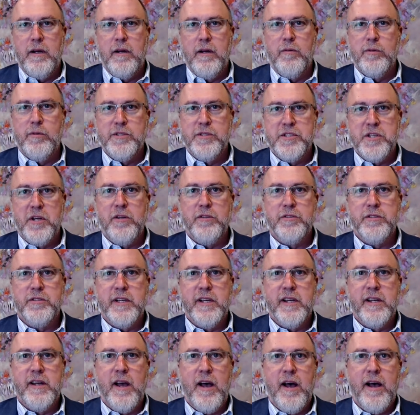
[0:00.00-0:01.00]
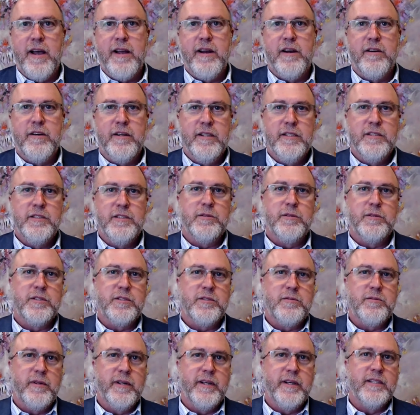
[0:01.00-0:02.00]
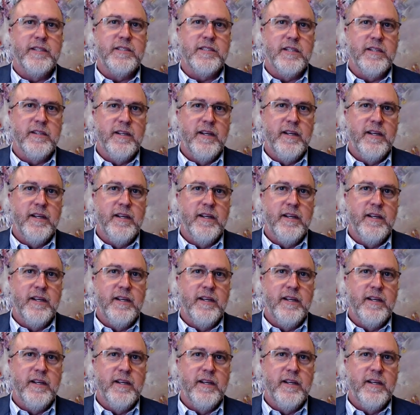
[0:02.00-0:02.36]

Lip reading: resulting in higher interest rates.